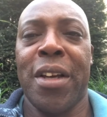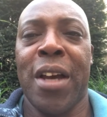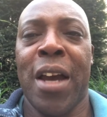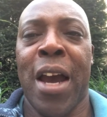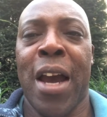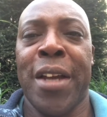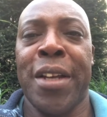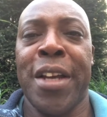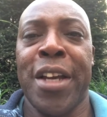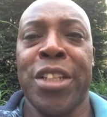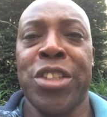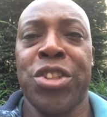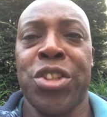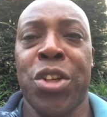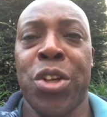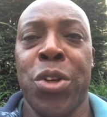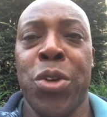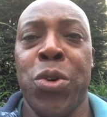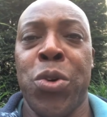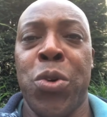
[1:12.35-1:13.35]
and
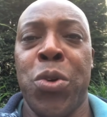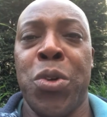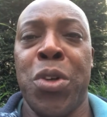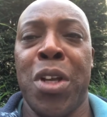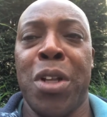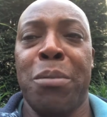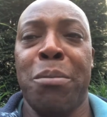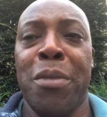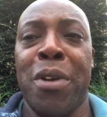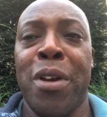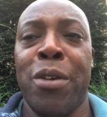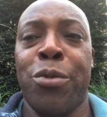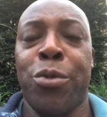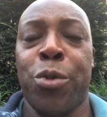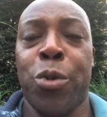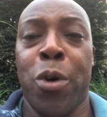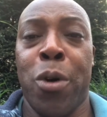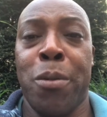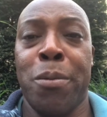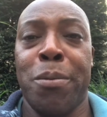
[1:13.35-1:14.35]
excluded me
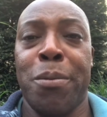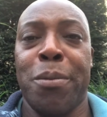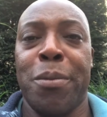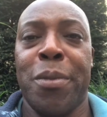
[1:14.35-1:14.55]
from,